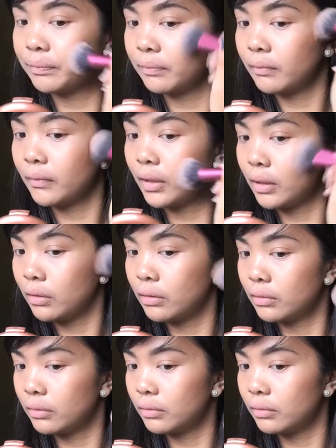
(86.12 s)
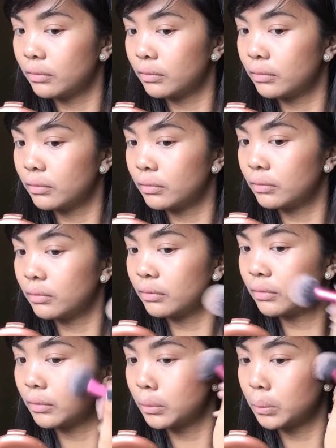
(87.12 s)
bronzer you're gonna be putting on, so it
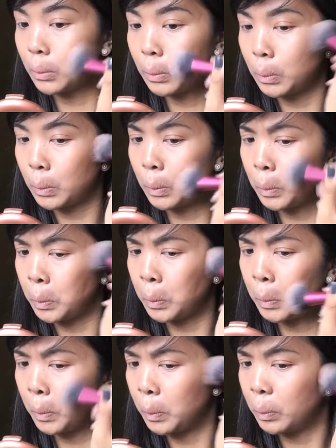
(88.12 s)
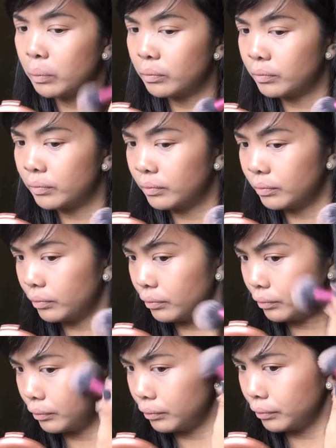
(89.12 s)
could really define your face.
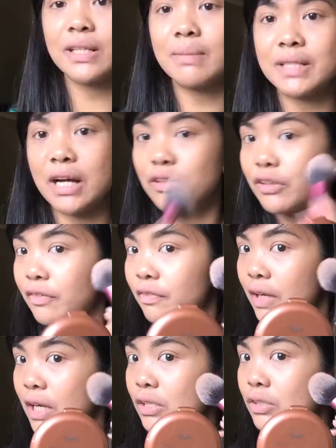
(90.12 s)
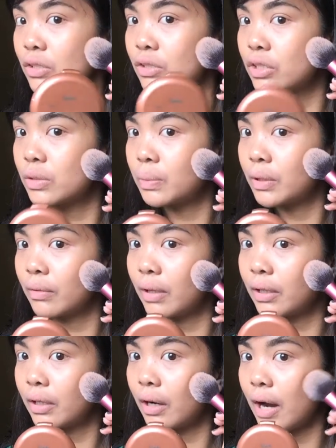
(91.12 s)
This will slim down your face, and just put it
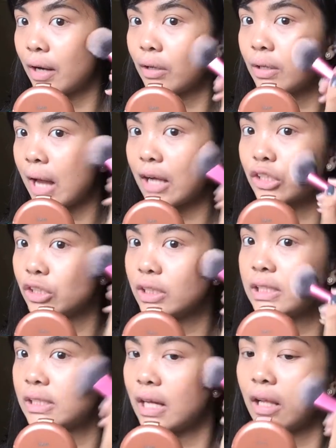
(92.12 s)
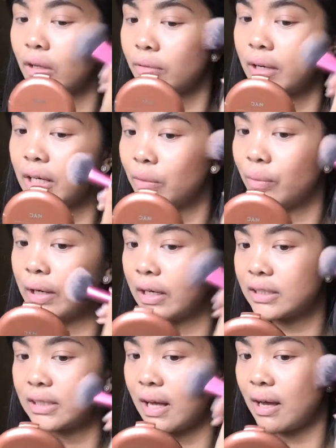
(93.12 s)
right there. I could actually tell already where
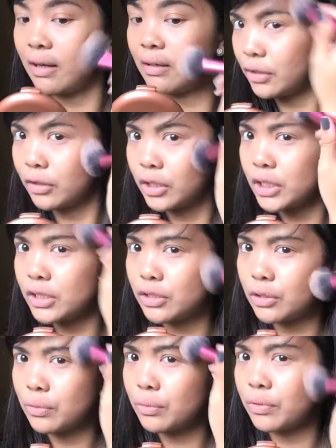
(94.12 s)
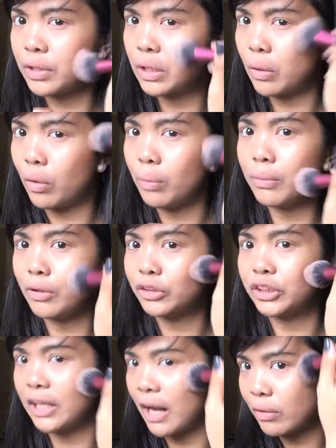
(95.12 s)
it's at. You could do the whole
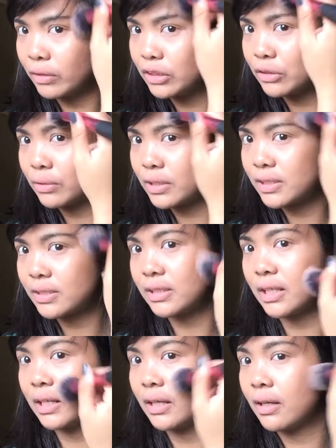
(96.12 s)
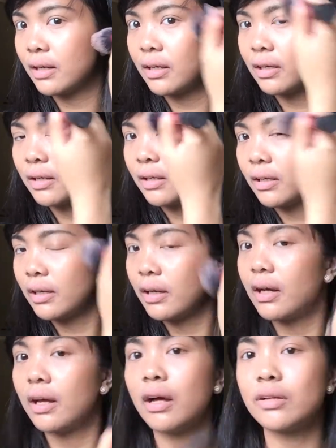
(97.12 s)
motion. I only do the C.
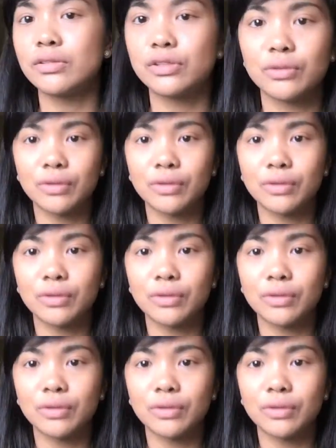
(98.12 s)
I don't do